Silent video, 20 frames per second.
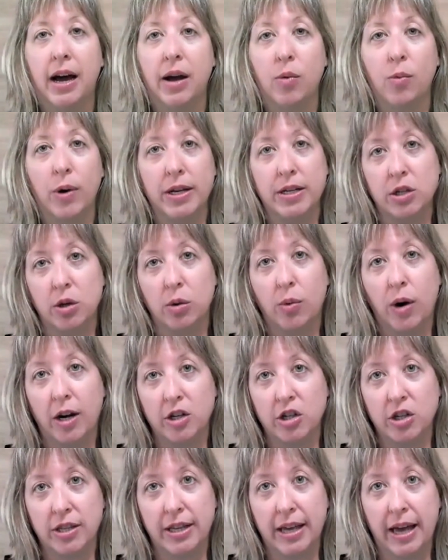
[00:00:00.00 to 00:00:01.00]
I went to
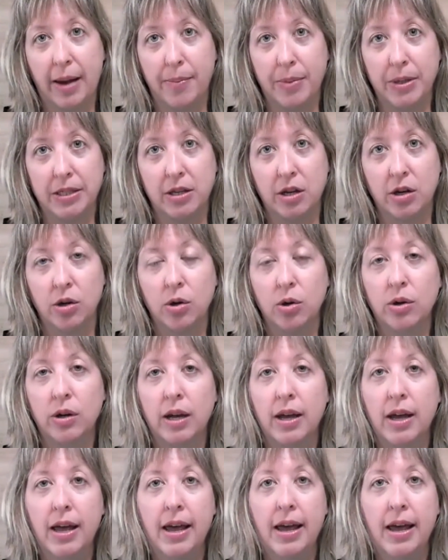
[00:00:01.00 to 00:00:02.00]
watch the
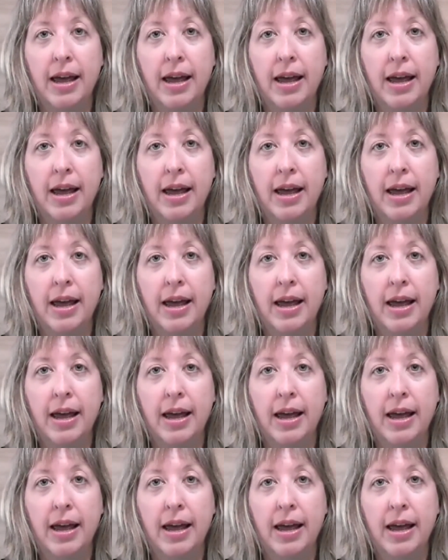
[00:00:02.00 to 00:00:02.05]
episode